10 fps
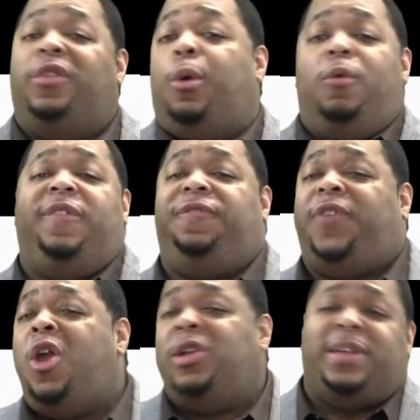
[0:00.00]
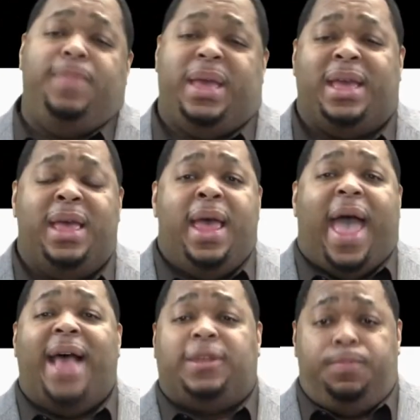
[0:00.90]
They were referred to me
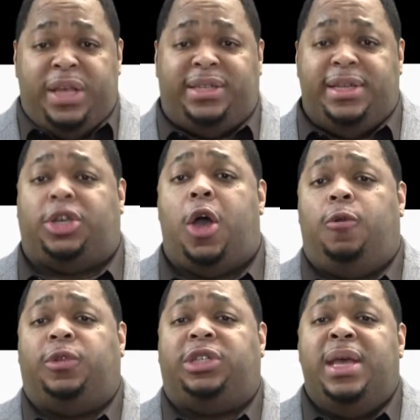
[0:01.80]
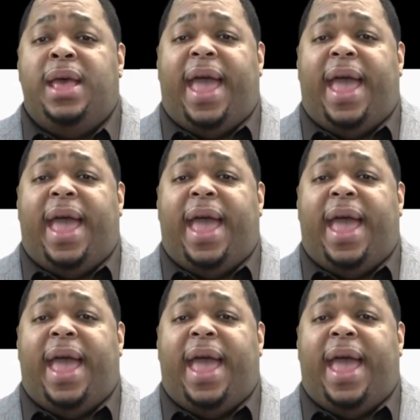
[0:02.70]
as a business coach.